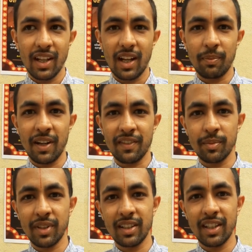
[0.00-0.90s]
Apart
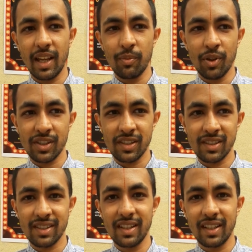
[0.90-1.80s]
from that, the
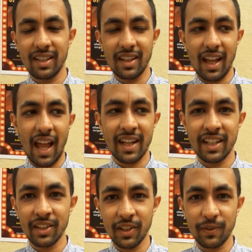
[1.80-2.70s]
emotions, the
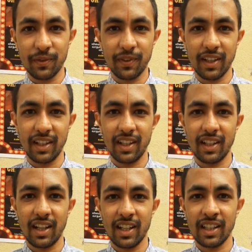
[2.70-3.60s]
acting of
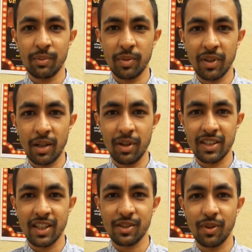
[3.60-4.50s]
uh, Ananta
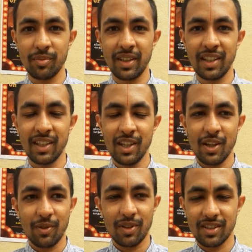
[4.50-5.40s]
Padmanabhachar Swami
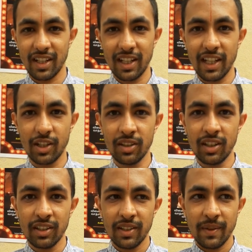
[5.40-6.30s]
was really good.
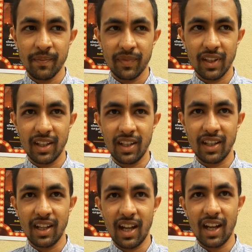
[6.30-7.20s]

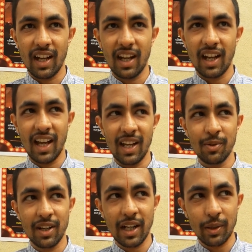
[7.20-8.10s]
Uh, I
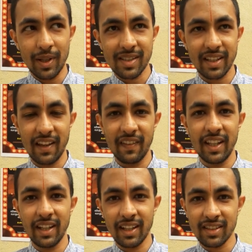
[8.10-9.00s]
would request every
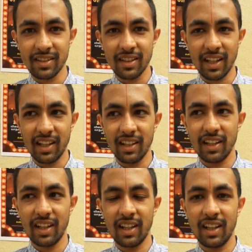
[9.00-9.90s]
youngster
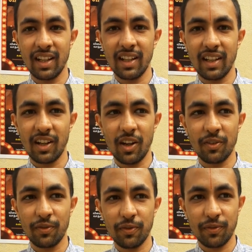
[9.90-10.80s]
uh,
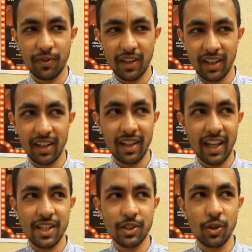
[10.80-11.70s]
of uh,
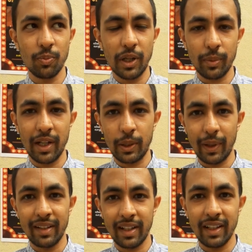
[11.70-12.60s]
age group between
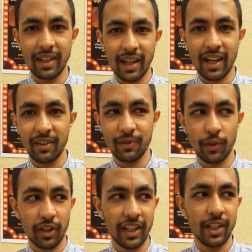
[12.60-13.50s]
20 and
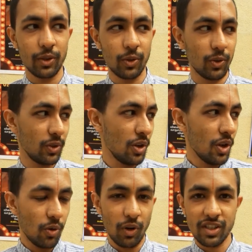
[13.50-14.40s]
40 to
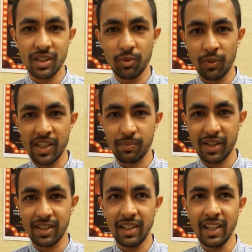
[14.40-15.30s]
watch the movie
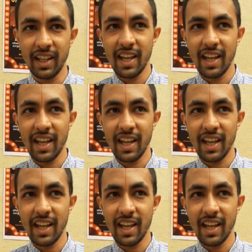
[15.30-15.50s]
especially